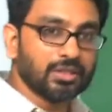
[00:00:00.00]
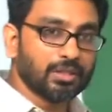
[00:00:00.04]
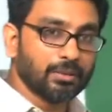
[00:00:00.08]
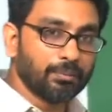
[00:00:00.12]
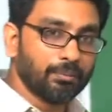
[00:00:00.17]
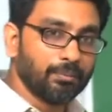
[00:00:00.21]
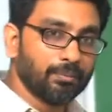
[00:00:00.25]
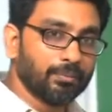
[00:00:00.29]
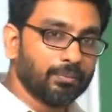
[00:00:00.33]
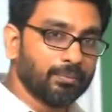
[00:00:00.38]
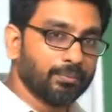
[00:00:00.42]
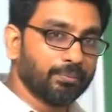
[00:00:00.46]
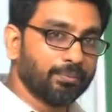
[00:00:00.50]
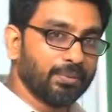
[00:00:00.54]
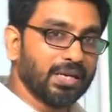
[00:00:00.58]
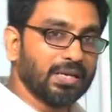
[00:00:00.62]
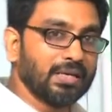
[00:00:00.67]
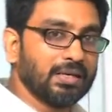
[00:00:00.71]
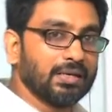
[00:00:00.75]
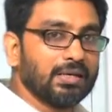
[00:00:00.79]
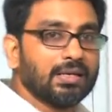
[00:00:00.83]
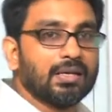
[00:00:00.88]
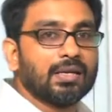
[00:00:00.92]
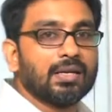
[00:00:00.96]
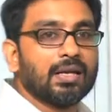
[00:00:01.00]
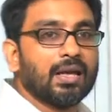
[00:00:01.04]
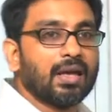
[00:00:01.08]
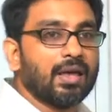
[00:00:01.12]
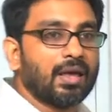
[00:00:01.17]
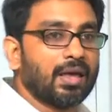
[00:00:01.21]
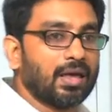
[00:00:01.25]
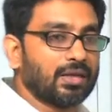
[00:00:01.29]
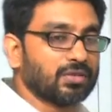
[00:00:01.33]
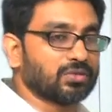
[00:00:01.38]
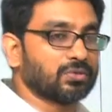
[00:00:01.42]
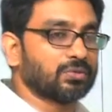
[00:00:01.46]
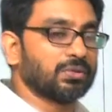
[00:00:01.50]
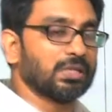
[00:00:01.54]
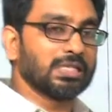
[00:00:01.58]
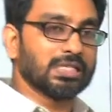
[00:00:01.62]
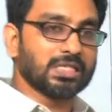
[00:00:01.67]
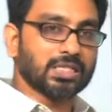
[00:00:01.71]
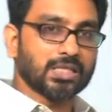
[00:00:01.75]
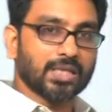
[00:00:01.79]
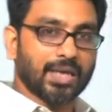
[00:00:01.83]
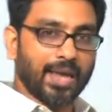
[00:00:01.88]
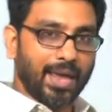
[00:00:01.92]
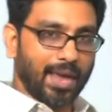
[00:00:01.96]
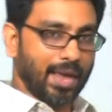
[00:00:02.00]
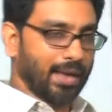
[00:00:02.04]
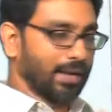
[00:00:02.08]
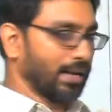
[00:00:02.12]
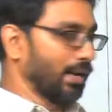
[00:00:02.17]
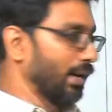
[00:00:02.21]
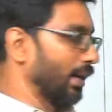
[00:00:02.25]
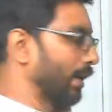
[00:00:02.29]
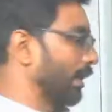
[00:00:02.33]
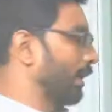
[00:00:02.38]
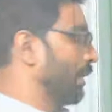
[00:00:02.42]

the bin has reached n?